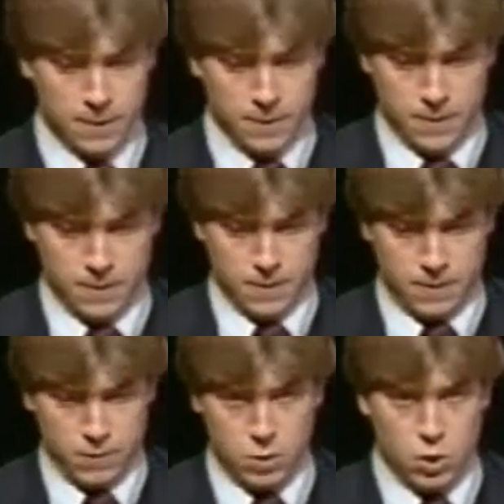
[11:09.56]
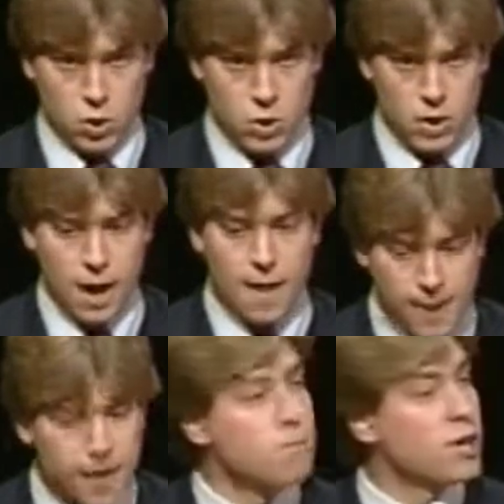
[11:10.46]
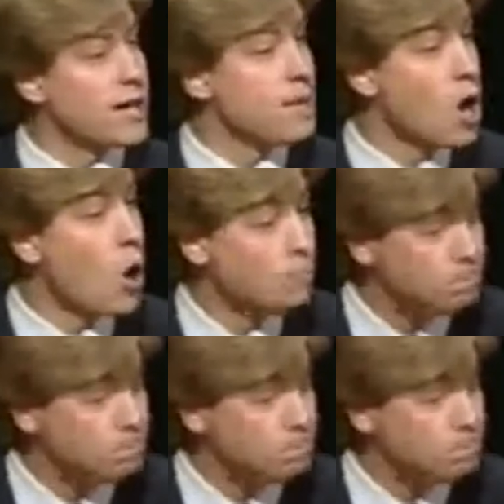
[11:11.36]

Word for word: you're still in first place. I think I'm going to keep going. All